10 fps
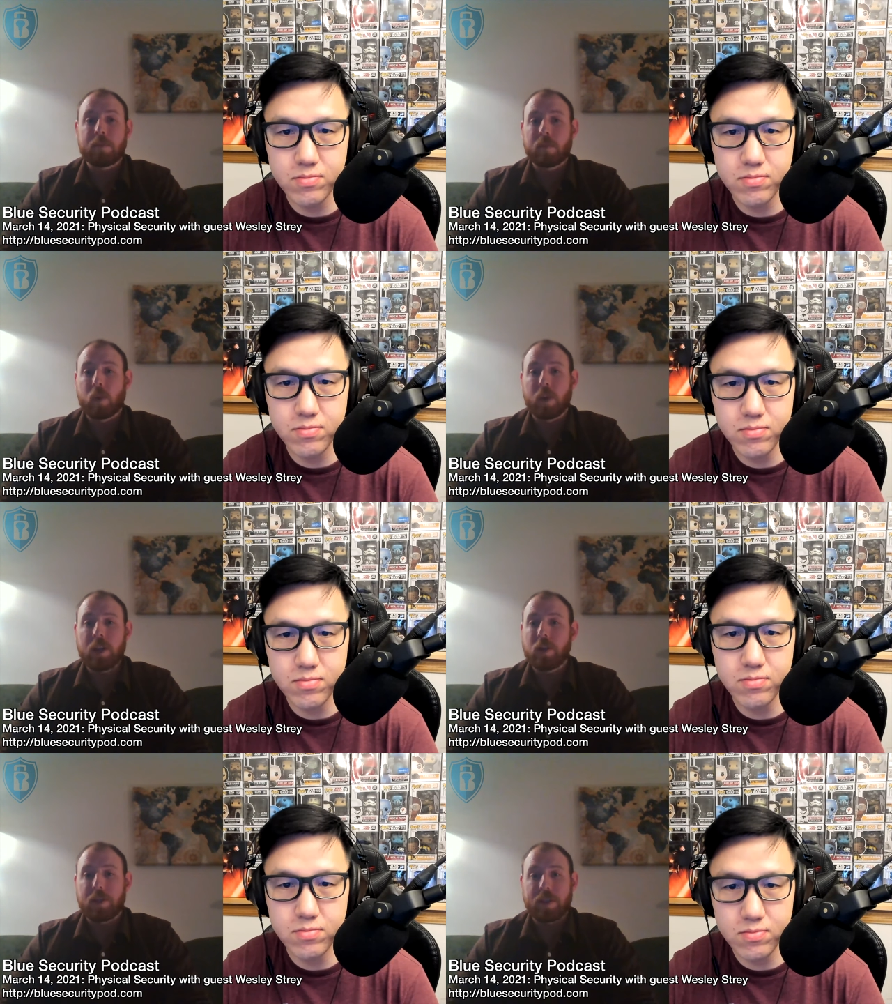
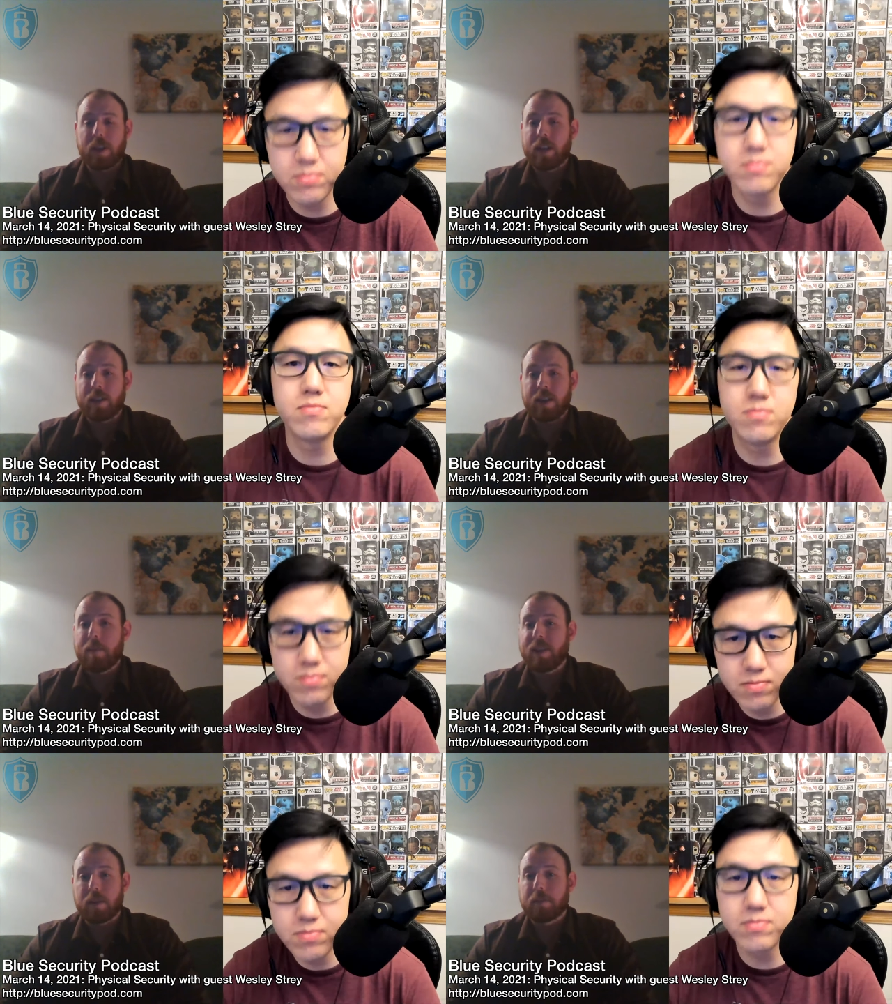Speaker 1: credentials and, and
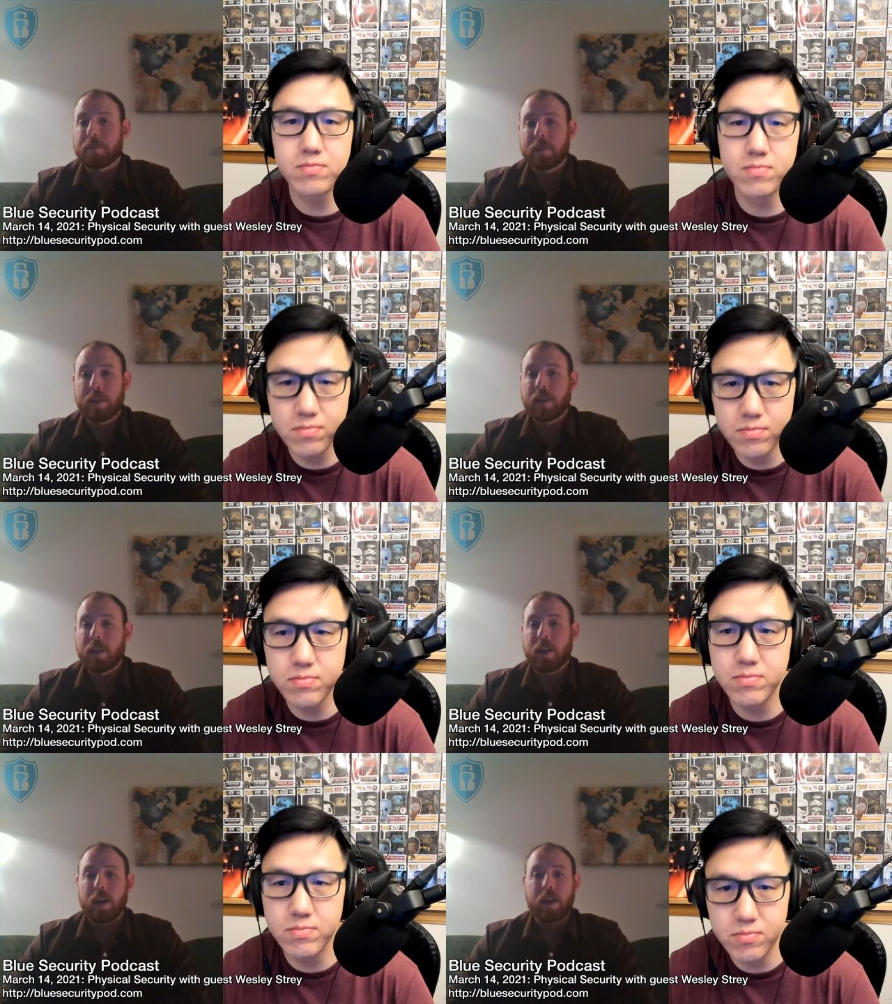copy them.
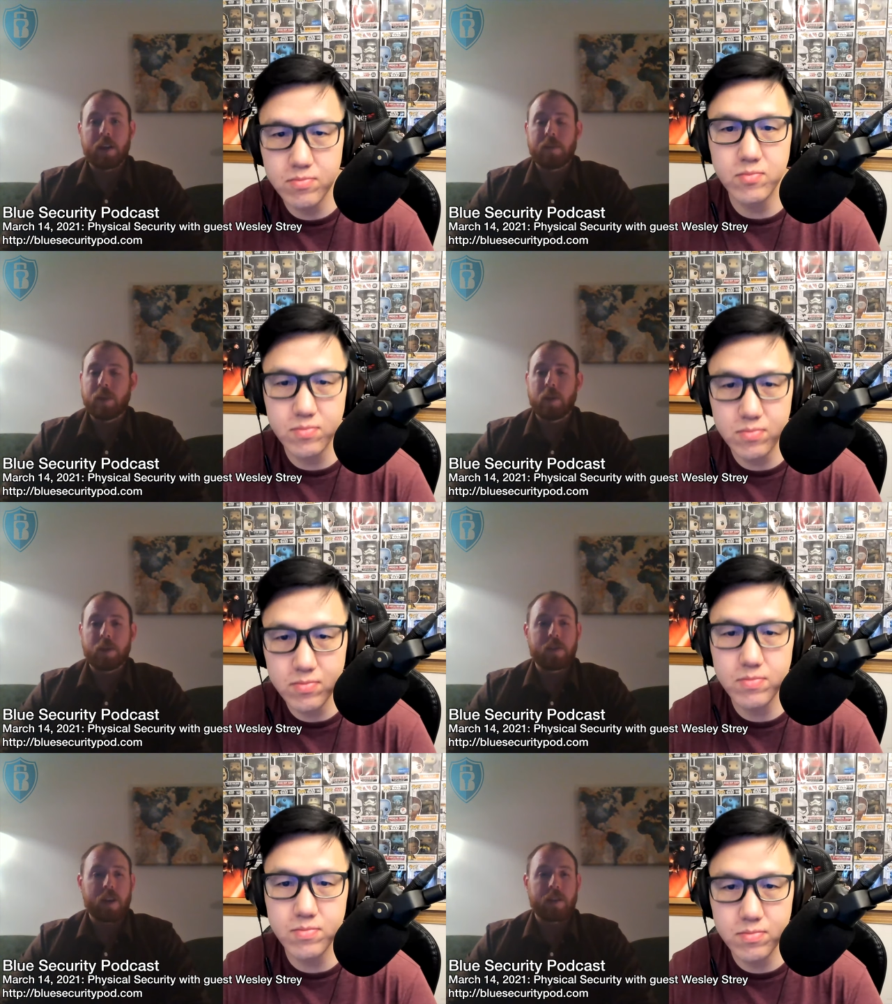Uh, you know,
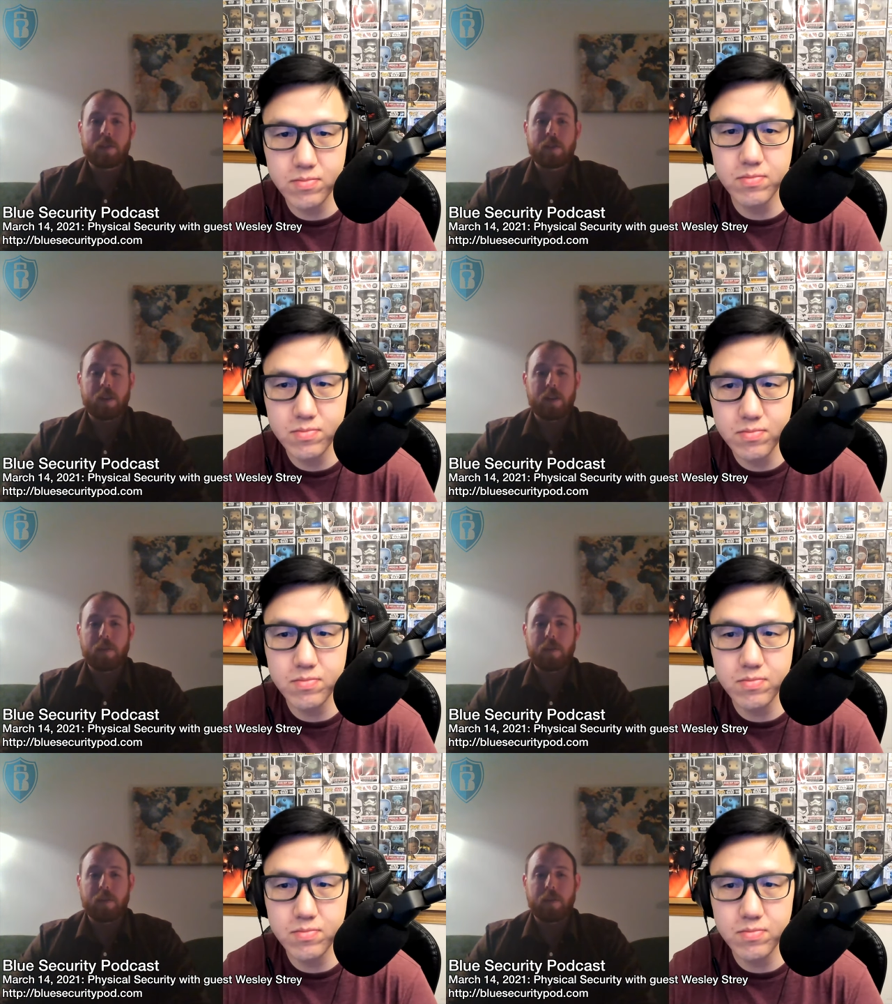it's it's